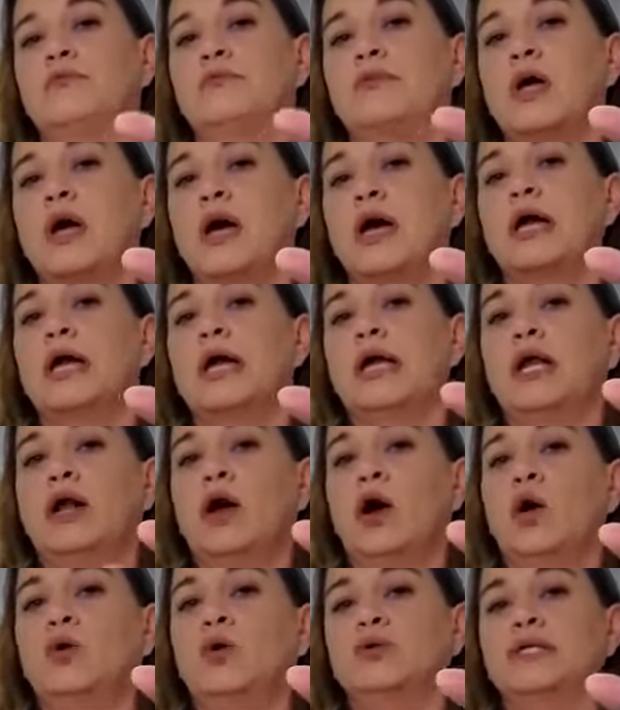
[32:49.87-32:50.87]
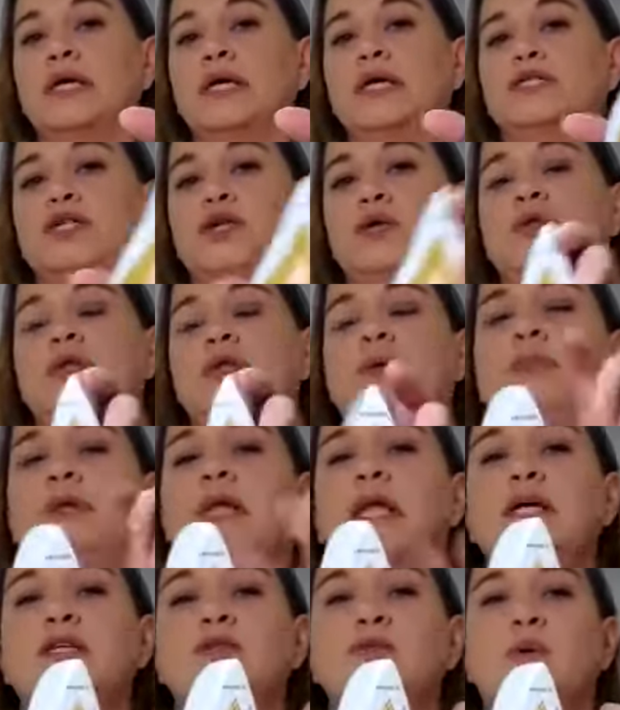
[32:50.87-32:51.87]
Okay, and it holds that tooth in
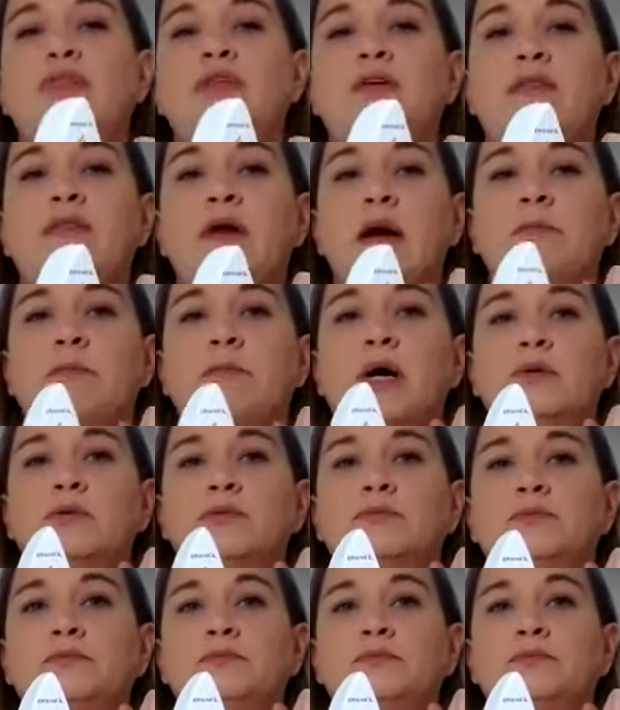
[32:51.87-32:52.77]
place within that bone.